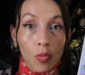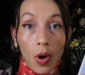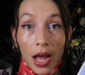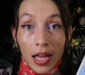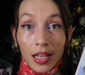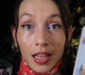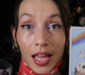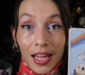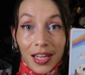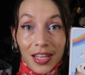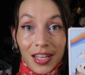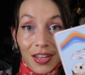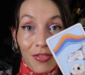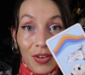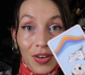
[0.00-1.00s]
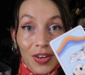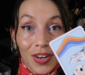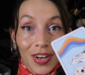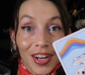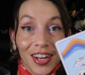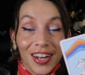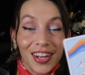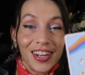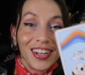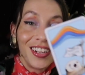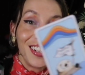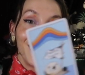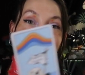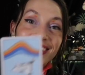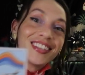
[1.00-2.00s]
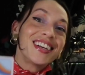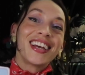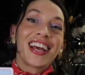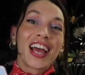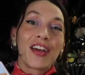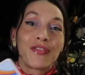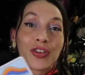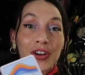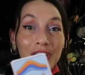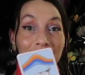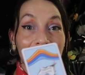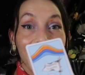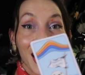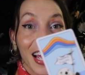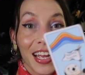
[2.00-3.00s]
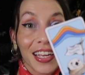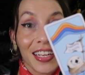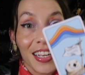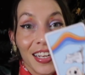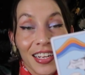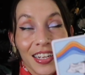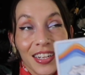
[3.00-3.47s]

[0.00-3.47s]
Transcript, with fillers: wet, like, even if you're a guy